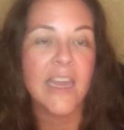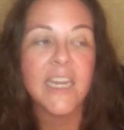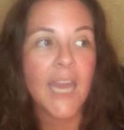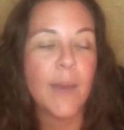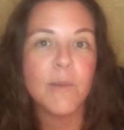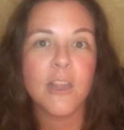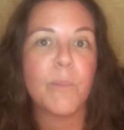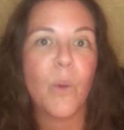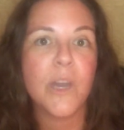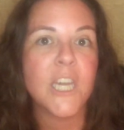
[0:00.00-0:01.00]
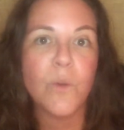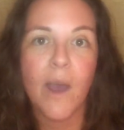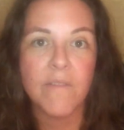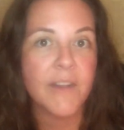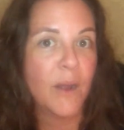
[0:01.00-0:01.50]
He came and spoke at
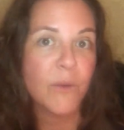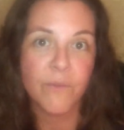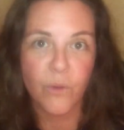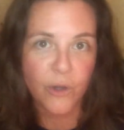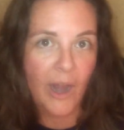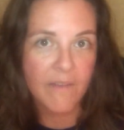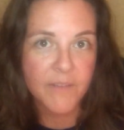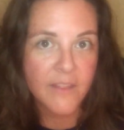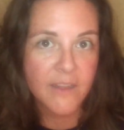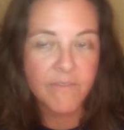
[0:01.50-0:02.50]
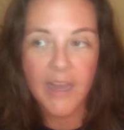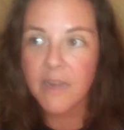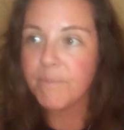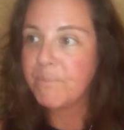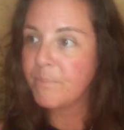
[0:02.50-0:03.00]
UF, and I was photographing the
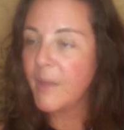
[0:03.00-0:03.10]
event.